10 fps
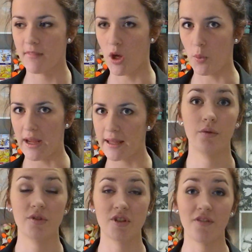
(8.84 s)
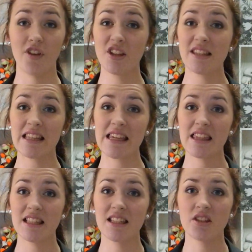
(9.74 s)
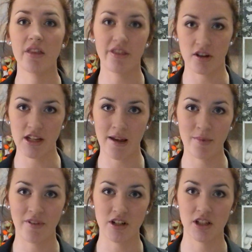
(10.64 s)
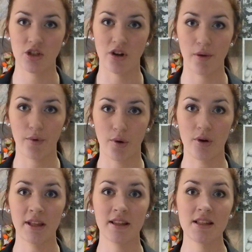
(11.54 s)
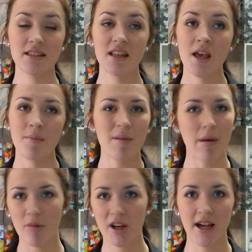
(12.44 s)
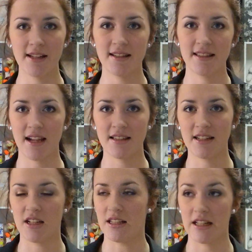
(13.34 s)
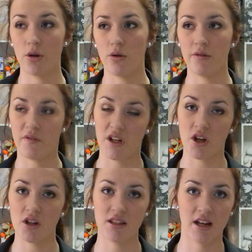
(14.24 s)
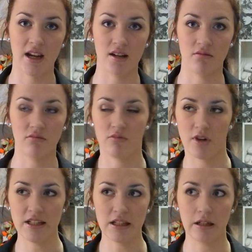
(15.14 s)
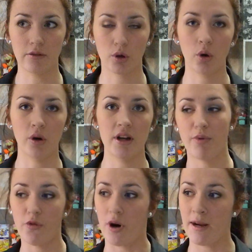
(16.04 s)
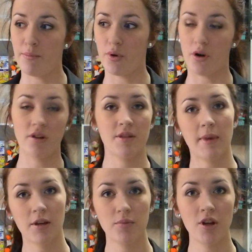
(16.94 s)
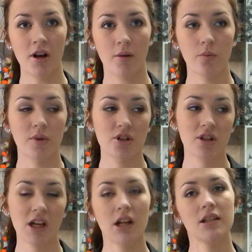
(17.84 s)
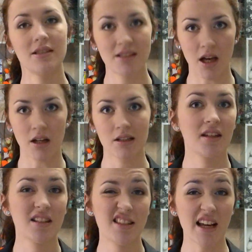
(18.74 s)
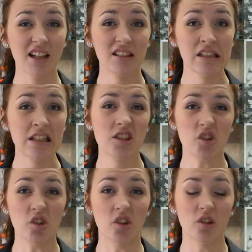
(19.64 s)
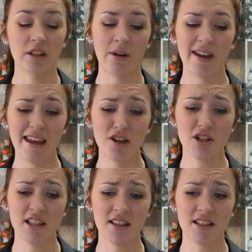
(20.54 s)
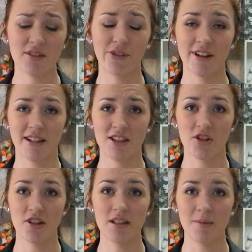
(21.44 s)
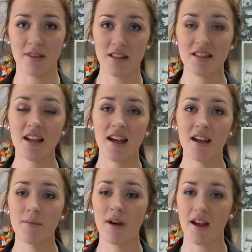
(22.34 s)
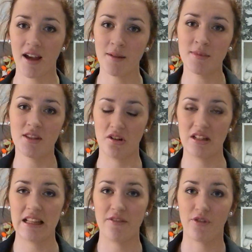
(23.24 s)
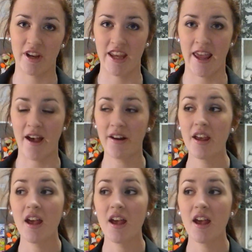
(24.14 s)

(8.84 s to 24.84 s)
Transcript: away. So firstly, this is the third time I've actually tried recording this. My memory card decides to delete all the videos that I recently record before I put it onto my computer, which kind of sucks. Secondly, school. Now I hate using this for an excuse, but this time I'm seriously freaking out.